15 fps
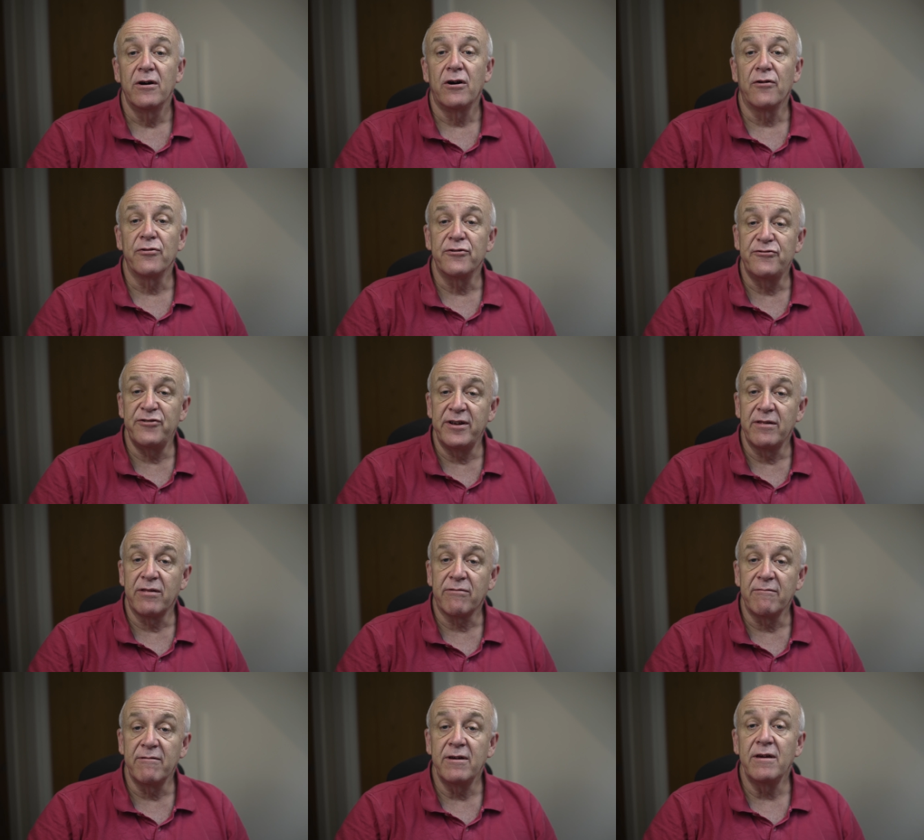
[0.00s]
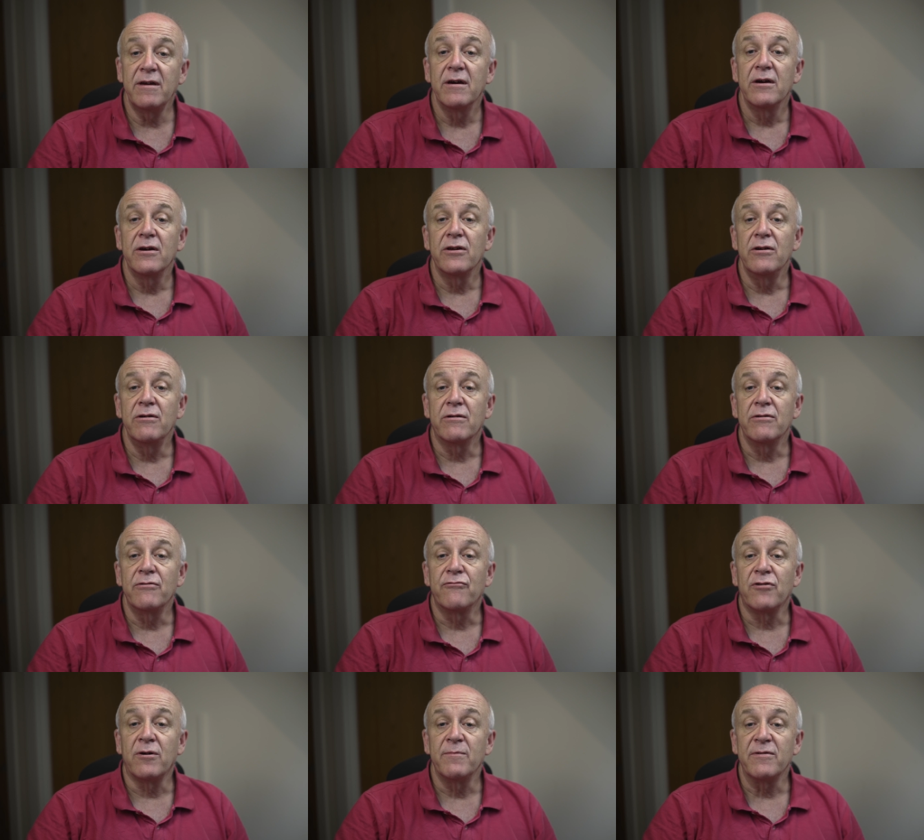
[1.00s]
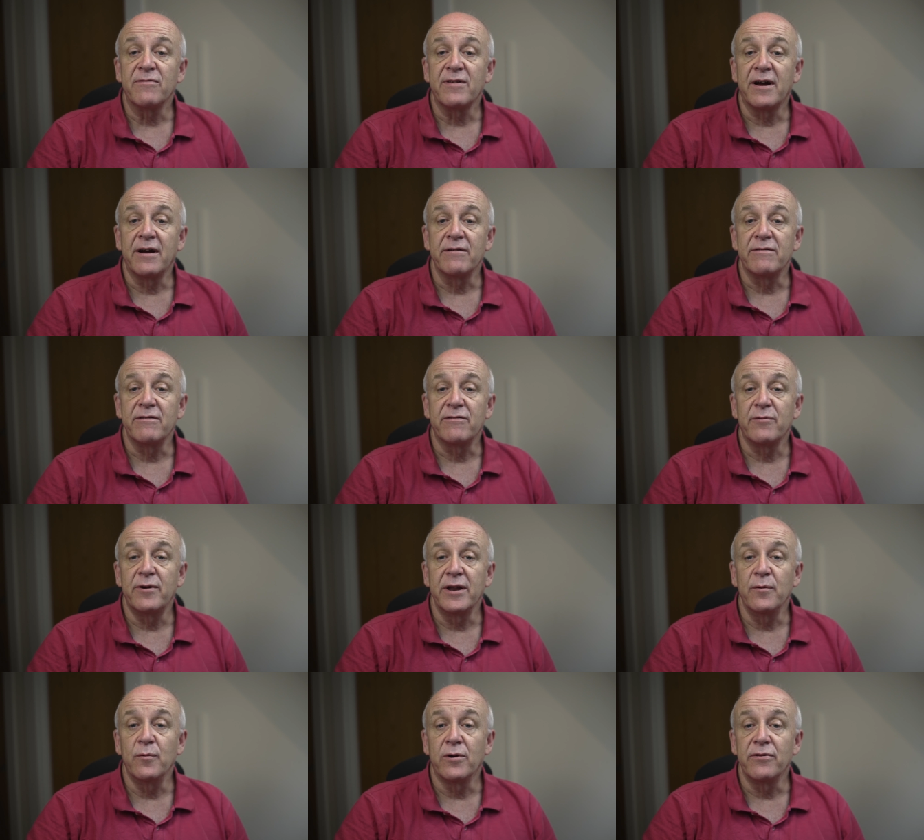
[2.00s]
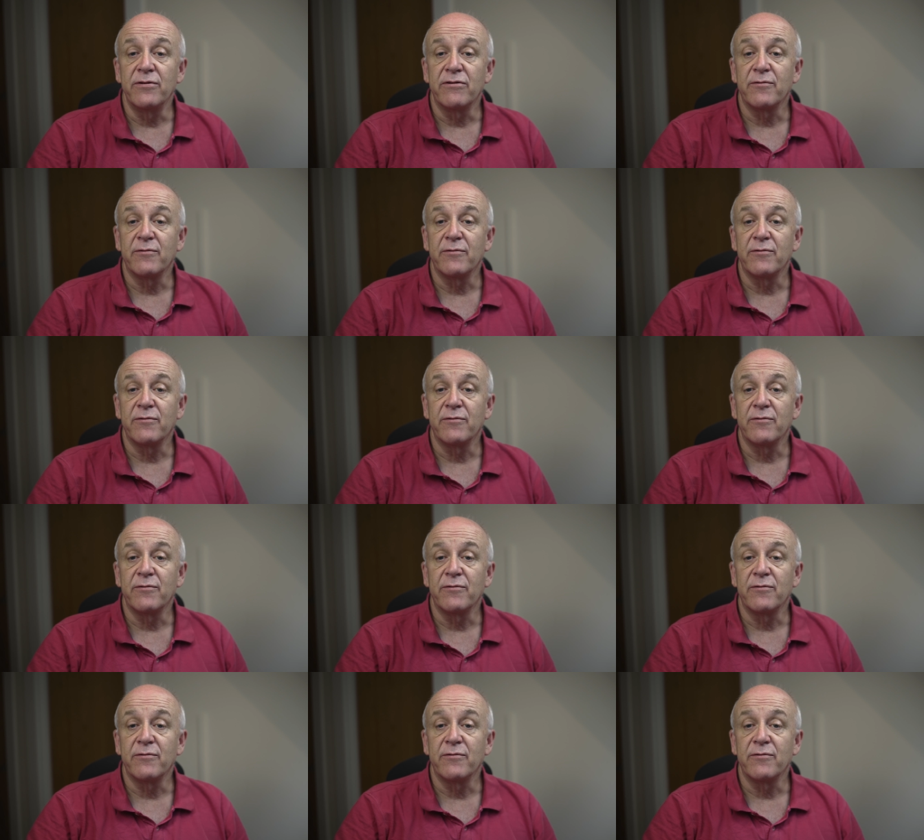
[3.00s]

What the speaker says: On the Gen 3, you can drop this down to 21,